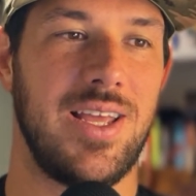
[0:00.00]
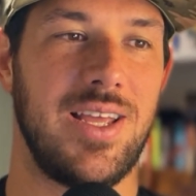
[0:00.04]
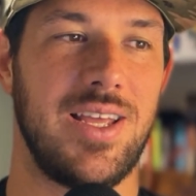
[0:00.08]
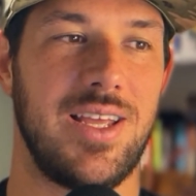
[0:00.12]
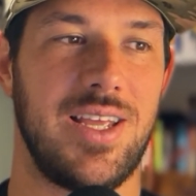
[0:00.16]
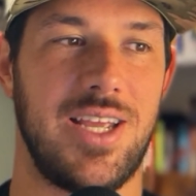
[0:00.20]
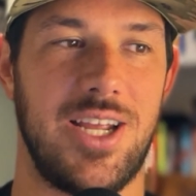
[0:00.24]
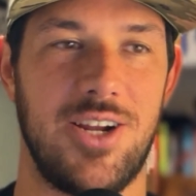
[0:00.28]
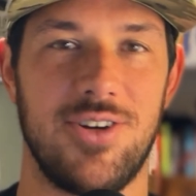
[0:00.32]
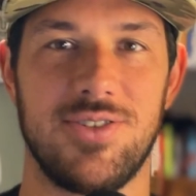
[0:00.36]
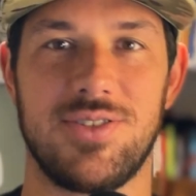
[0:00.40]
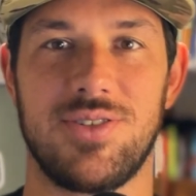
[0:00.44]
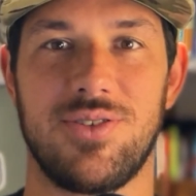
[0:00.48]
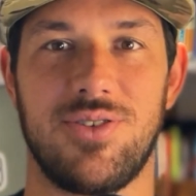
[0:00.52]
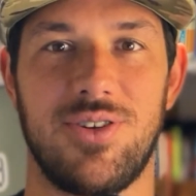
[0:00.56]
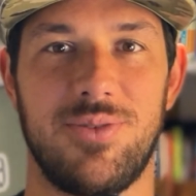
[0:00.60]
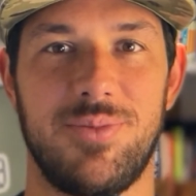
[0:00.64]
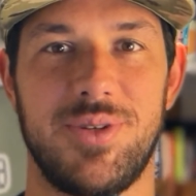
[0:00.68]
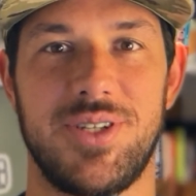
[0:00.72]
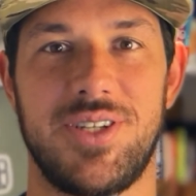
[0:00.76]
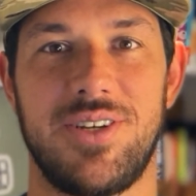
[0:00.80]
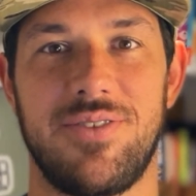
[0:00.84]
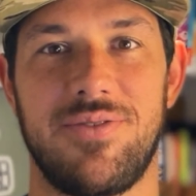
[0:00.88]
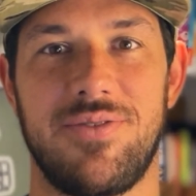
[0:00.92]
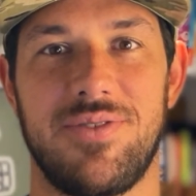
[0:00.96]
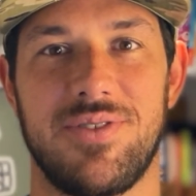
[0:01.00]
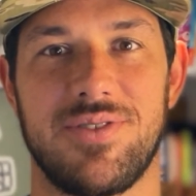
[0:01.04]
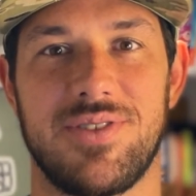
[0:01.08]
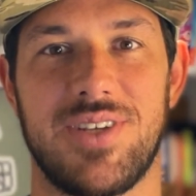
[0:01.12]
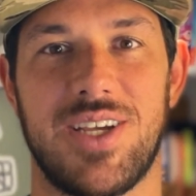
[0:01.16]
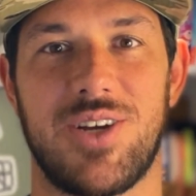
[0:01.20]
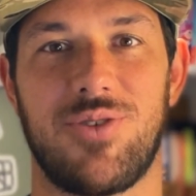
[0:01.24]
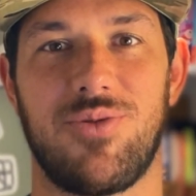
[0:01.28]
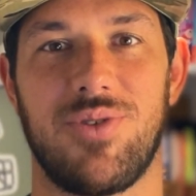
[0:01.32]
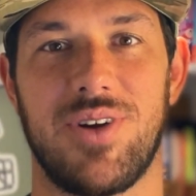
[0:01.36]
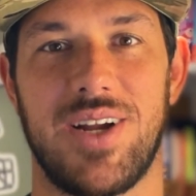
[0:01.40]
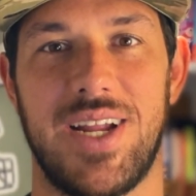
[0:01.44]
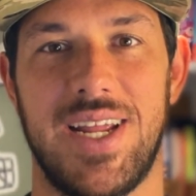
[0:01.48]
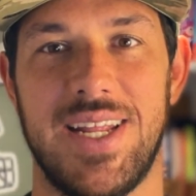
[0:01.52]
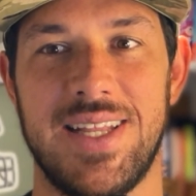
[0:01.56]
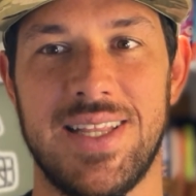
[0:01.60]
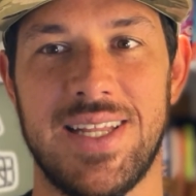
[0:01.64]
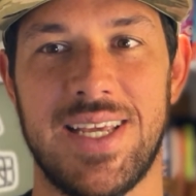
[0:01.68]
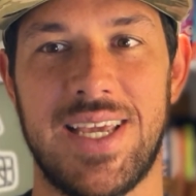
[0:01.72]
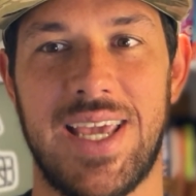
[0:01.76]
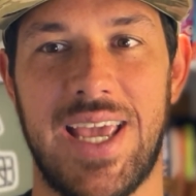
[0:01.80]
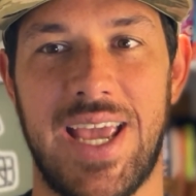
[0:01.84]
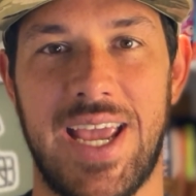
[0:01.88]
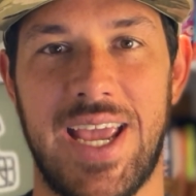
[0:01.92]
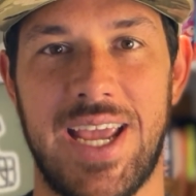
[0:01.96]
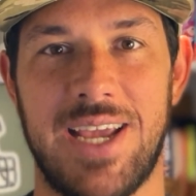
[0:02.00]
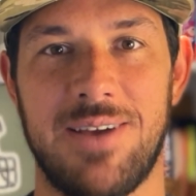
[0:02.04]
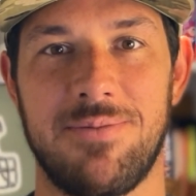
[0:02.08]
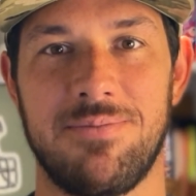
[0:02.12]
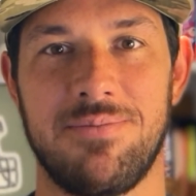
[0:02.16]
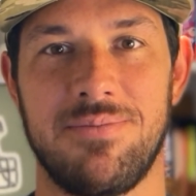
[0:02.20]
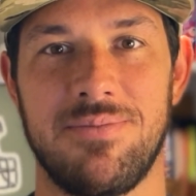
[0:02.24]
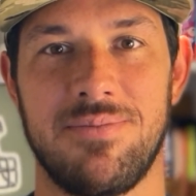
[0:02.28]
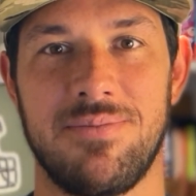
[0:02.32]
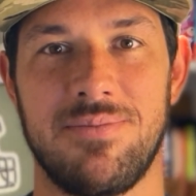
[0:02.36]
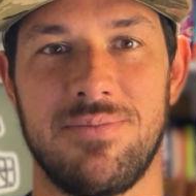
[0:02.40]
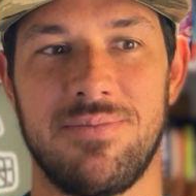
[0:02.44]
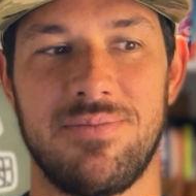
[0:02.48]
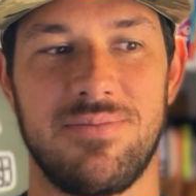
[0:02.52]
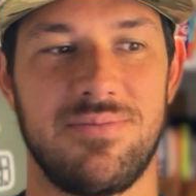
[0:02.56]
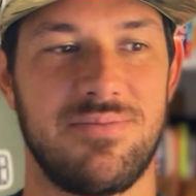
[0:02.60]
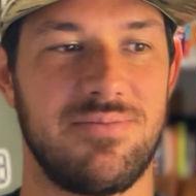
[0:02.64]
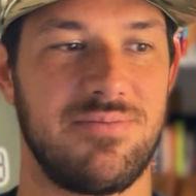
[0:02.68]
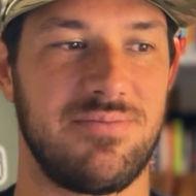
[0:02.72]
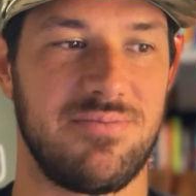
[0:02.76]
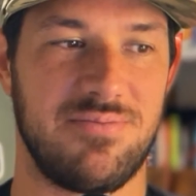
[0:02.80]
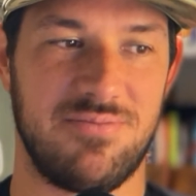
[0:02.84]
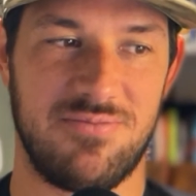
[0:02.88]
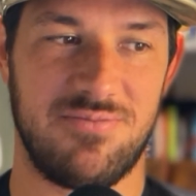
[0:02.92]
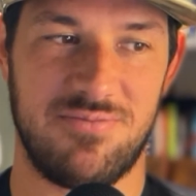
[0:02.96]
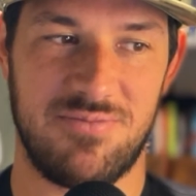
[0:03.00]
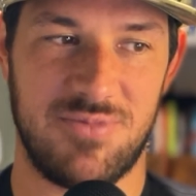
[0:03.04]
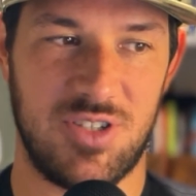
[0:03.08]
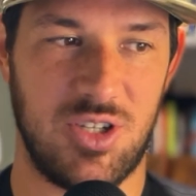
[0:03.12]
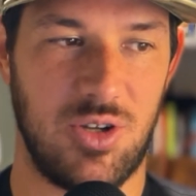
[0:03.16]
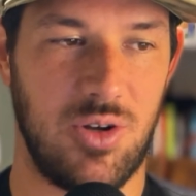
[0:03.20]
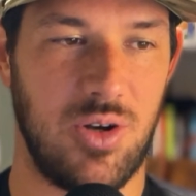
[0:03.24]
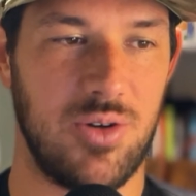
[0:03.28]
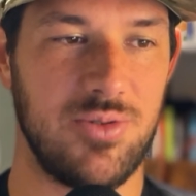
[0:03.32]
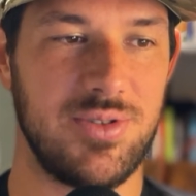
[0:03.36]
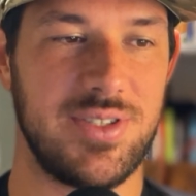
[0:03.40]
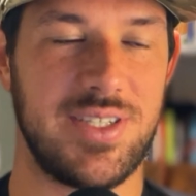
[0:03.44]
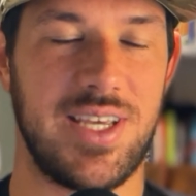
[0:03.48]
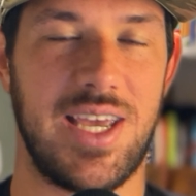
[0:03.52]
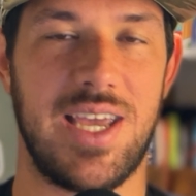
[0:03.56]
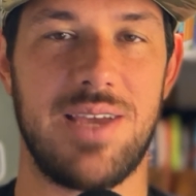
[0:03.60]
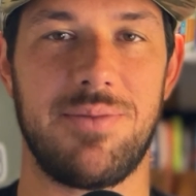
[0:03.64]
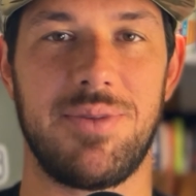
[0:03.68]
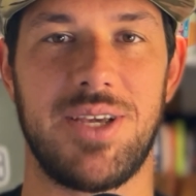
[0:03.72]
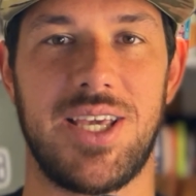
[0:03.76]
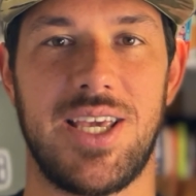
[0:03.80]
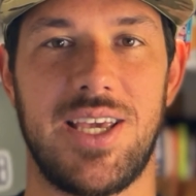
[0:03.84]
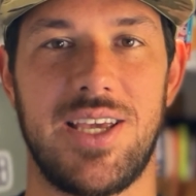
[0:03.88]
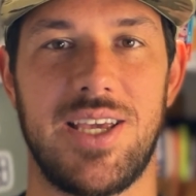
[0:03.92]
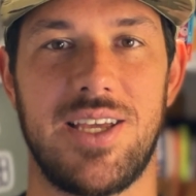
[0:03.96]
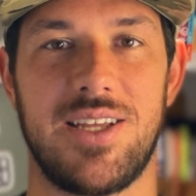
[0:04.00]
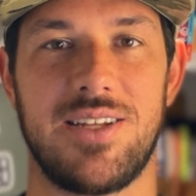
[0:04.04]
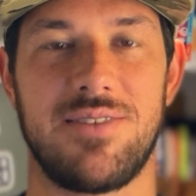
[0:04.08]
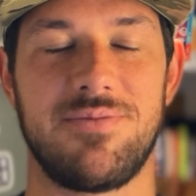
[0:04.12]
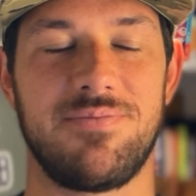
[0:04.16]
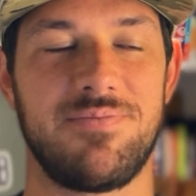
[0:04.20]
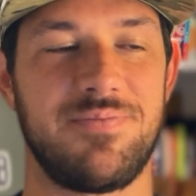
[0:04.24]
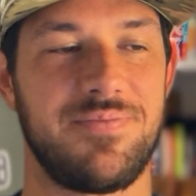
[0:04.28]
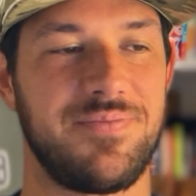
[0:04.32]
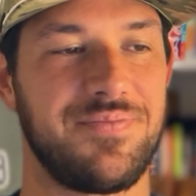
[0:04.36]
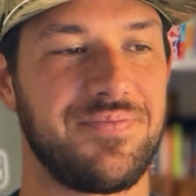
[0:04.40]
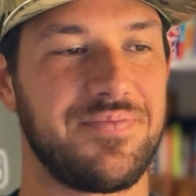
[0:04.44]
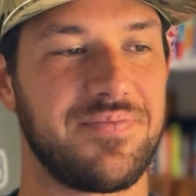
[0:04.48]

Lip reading: Here it's a little bit different. It's like we're in the game, close game again,